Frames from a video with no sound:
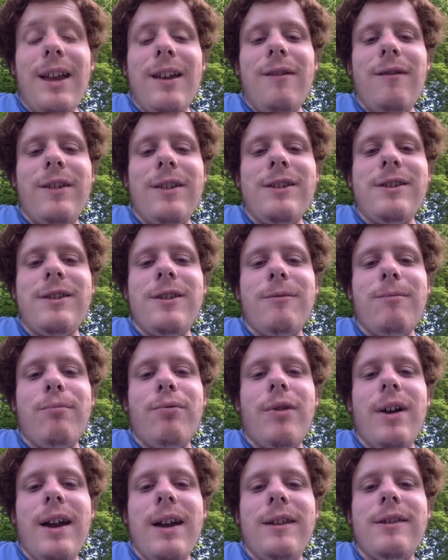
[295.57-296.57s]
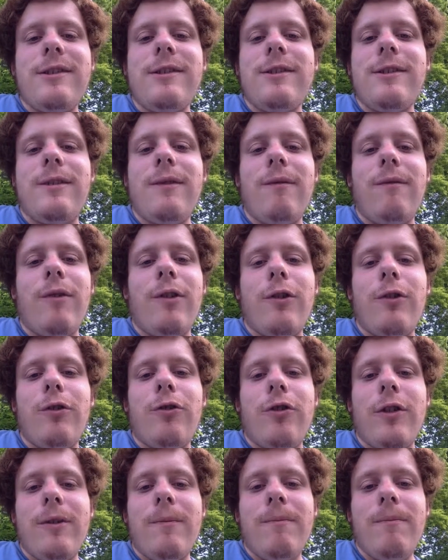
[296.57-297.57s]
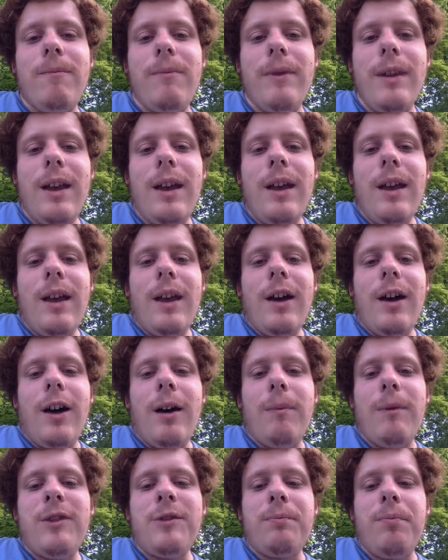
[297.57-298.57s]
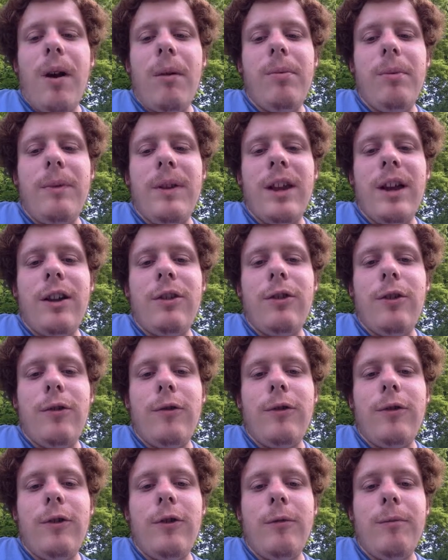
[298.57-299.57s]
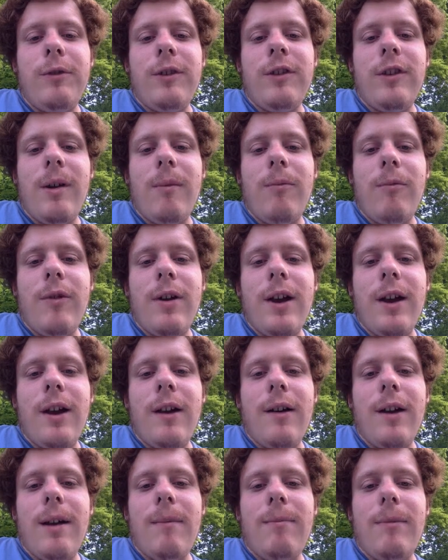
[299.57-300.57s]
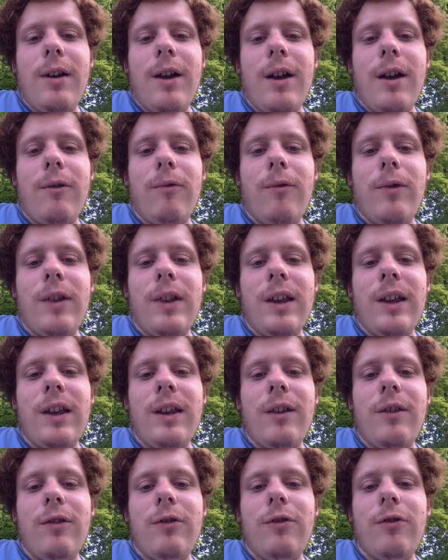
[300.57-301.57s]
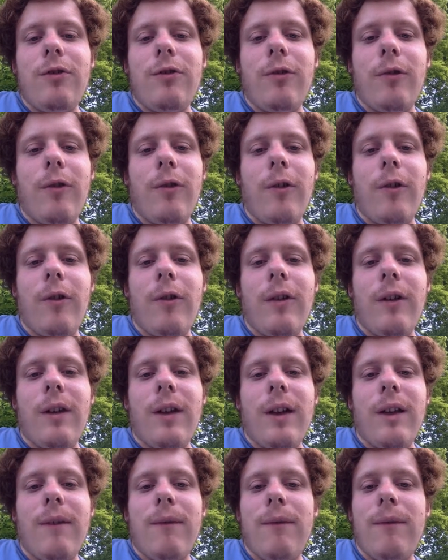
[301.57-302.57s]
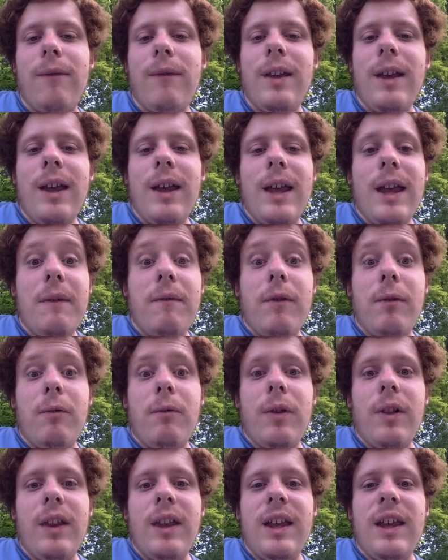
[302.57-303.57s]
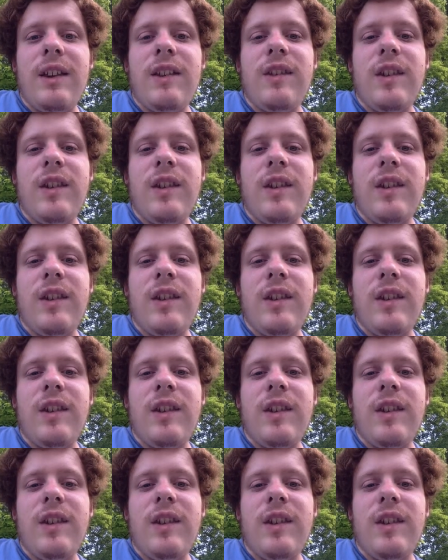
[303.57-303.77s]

Vincent Price version It's probably on YouTube somewhere. I'm not really sure if it really is